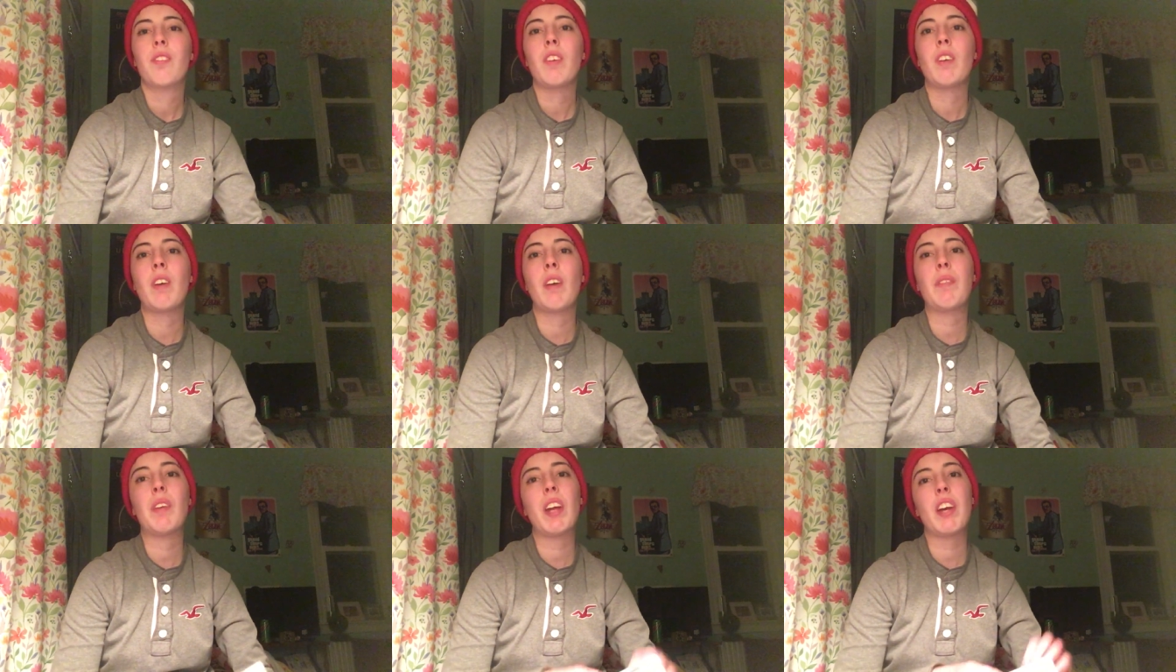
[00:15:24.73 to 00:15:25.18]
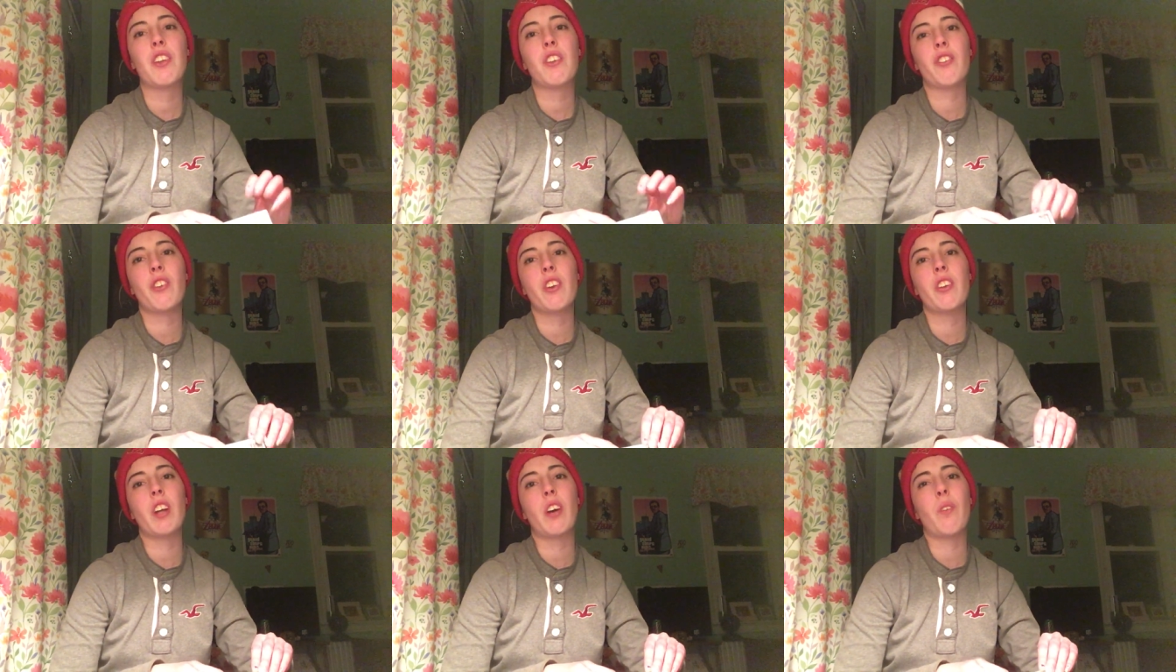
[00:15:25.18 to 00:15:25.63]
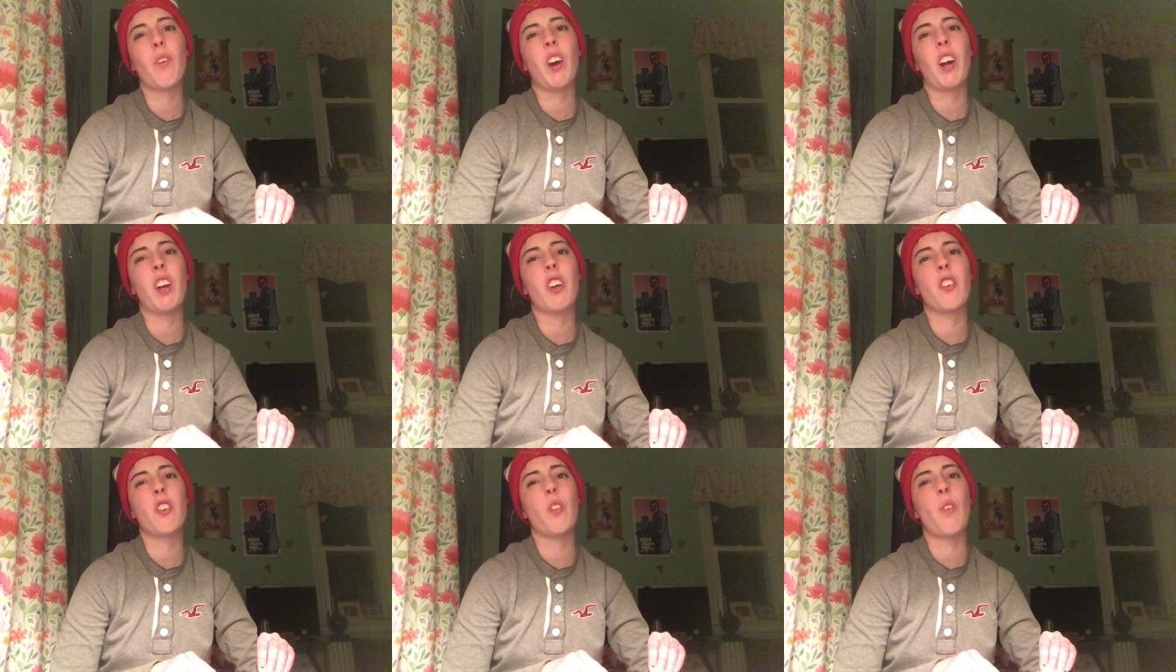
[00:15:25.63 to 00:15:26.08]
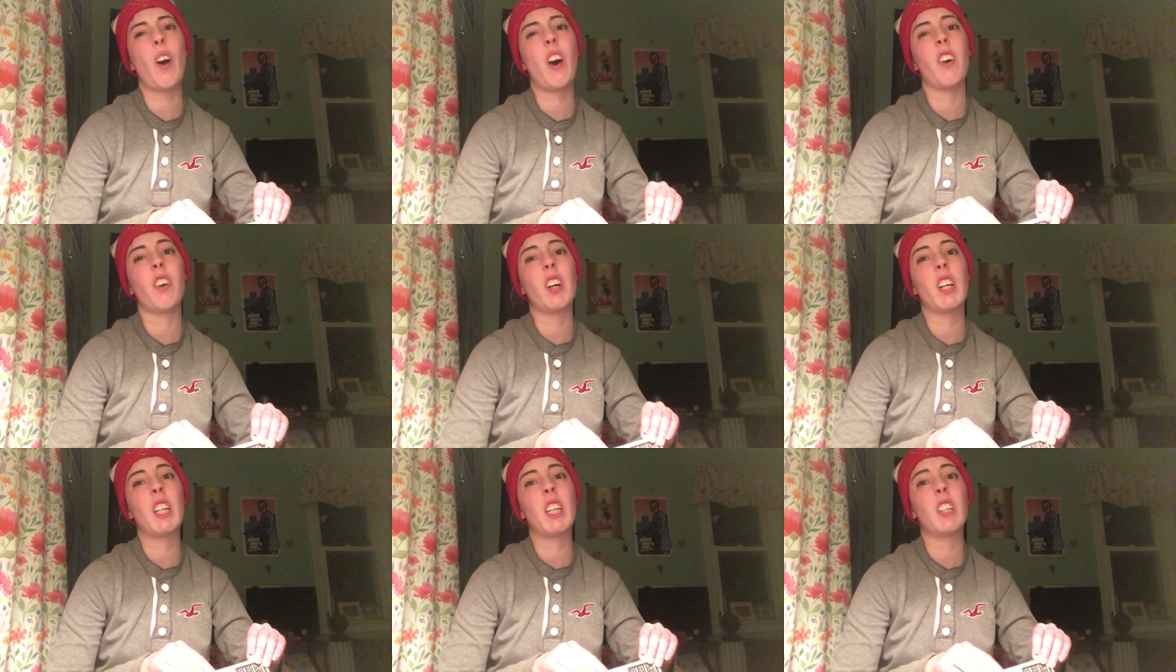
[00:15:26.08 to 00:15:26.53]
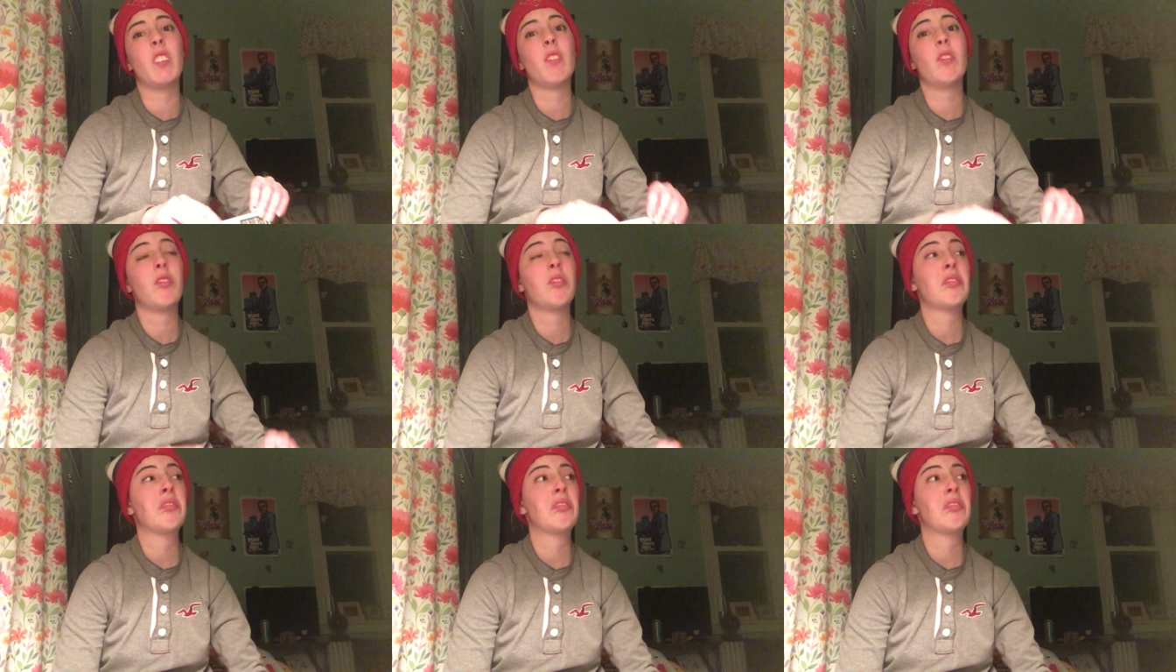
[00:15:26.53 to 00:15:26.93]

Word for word: But my PS3 is not working too well right now.